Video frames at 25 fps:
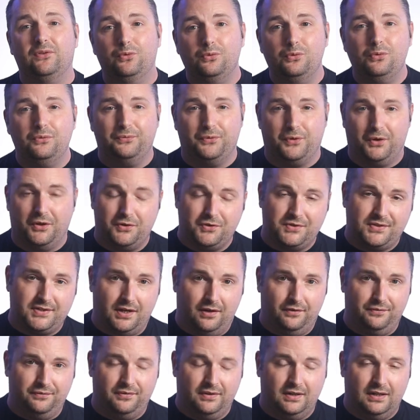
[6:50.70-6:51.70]
tool for
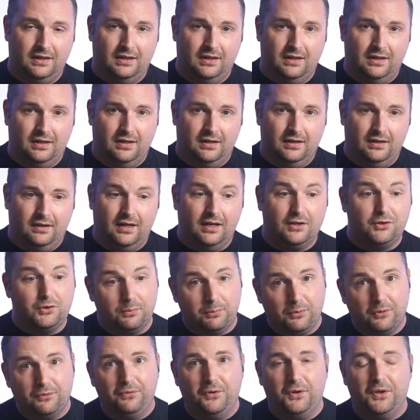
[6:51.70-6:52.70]
yourself and your
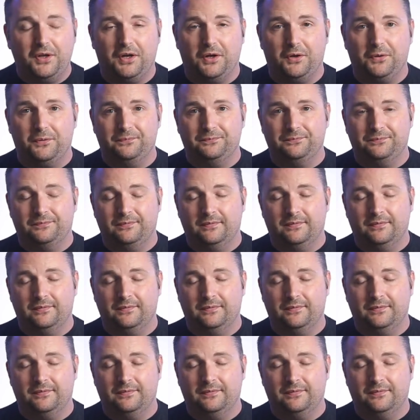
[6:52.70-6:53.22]
portfolio?